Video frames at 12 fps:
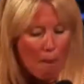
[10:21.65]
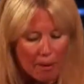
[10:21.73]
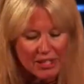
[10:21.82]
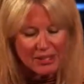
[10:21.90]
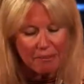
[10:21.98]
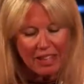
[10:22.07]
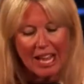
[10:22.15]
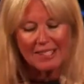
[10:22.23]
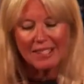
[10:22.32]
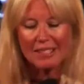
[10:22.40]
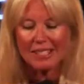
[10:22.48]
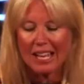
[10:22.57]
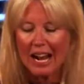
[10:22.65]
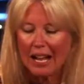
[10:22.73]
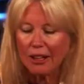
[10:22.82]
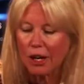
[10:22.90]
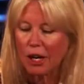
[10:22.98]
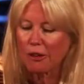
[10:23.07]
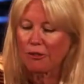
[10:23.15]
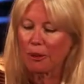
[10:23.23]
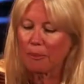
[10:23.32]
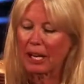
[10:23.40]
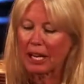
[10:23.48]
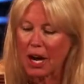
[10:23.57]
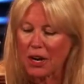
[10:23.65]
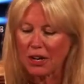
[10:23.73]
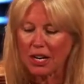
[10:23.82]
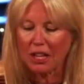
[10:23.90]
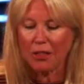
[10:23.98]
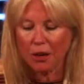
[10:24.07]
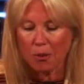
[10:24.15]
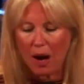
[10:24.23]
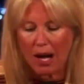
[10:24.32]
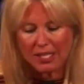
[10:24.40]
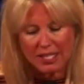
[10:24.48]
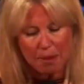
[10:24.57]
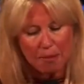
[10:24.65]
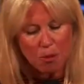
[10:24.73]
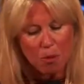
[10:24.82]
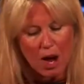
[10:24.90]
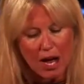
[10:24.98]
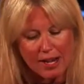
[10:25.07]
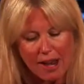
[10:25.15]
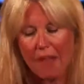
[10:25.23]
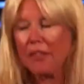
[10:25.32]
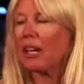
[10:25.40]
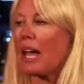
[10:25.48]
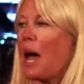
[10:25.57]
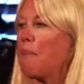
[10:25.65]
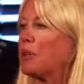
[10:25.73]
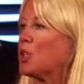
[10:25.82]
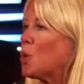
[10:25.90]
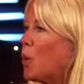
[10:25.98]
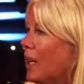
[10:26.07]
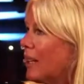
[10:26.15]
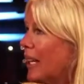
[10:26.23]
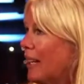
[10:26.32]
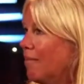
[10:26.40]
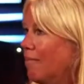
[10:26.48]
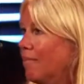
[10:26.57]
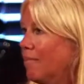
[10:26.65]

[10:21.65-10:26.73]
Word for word: But some lessons that I learned from being underneath her was, number one, nothing happens quickly